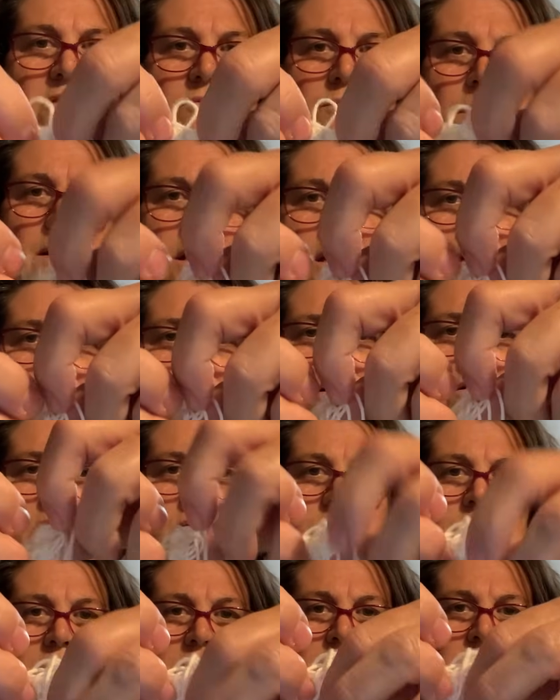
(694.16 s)
my
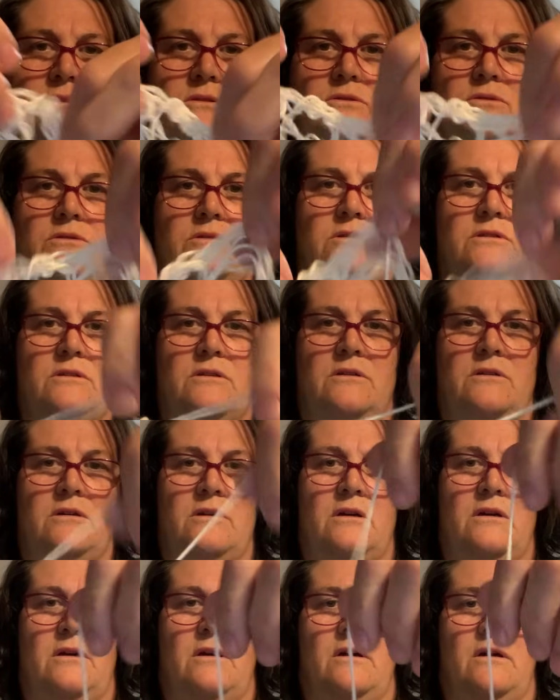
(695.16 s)
arm muscles
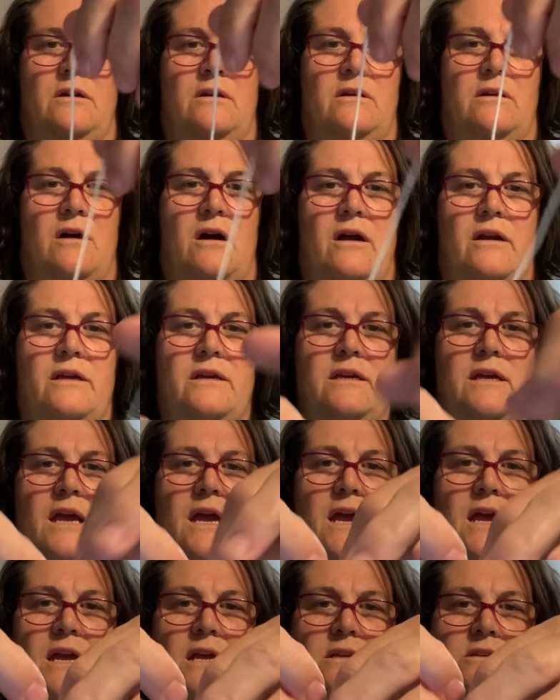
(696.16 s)
not
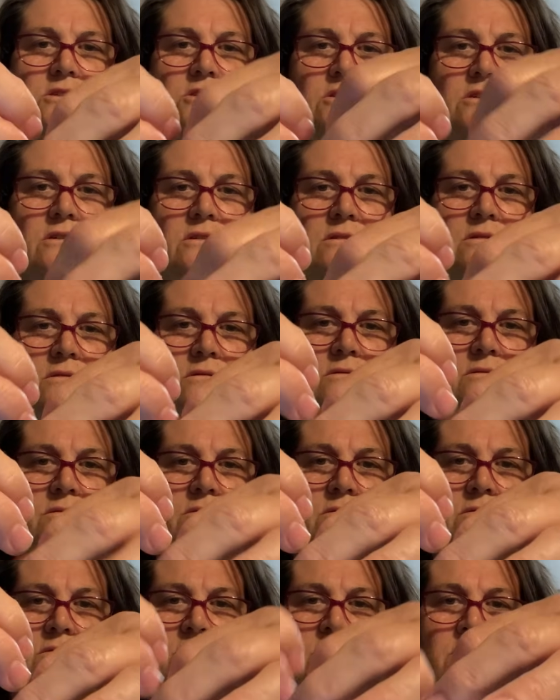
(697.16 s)
engaged,
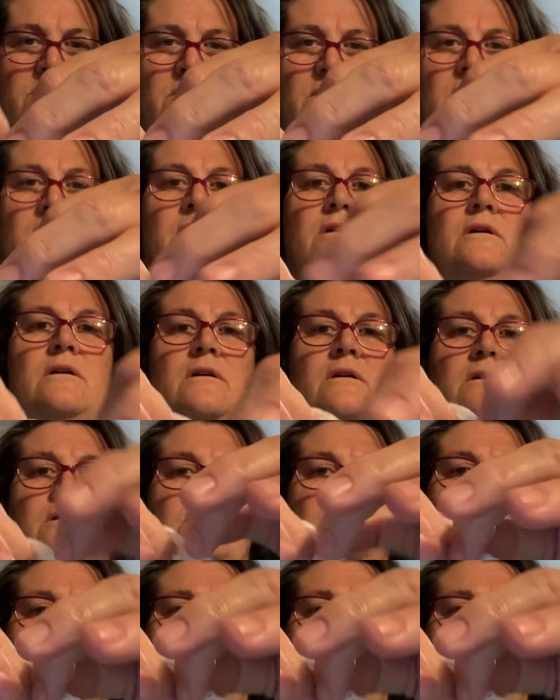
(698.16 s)
so